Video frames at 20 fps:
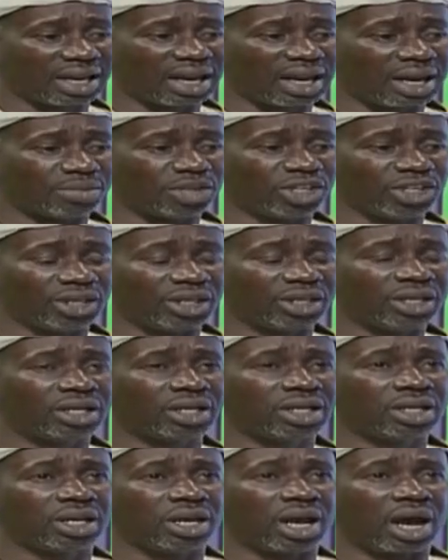
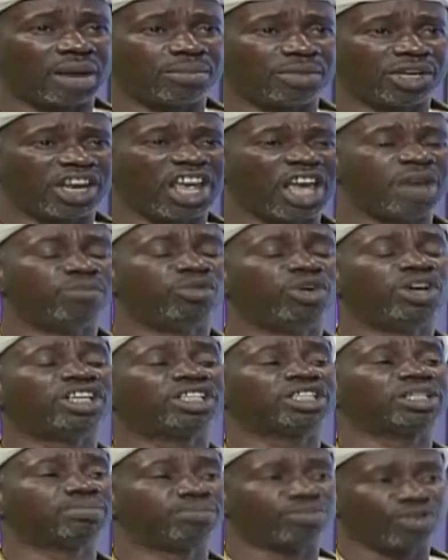
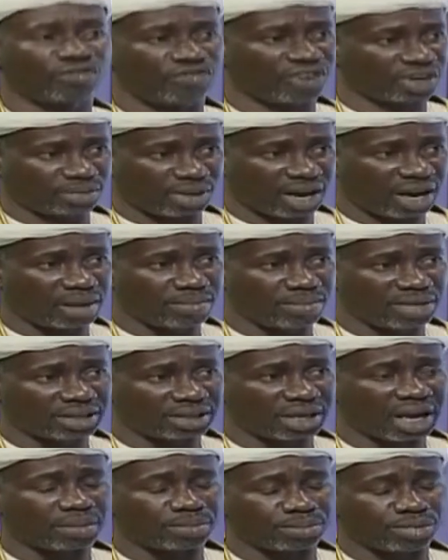emulating Prophet Muhammad,
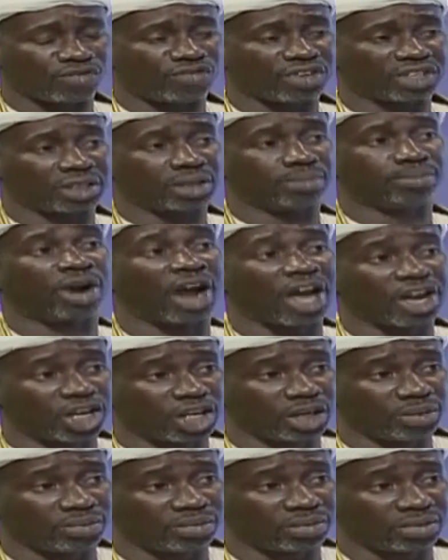Prophet
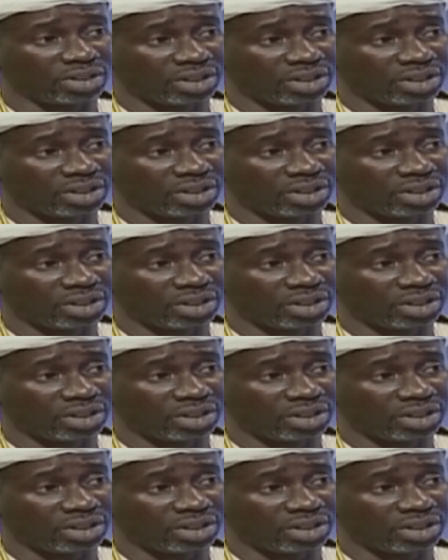Ibrahim,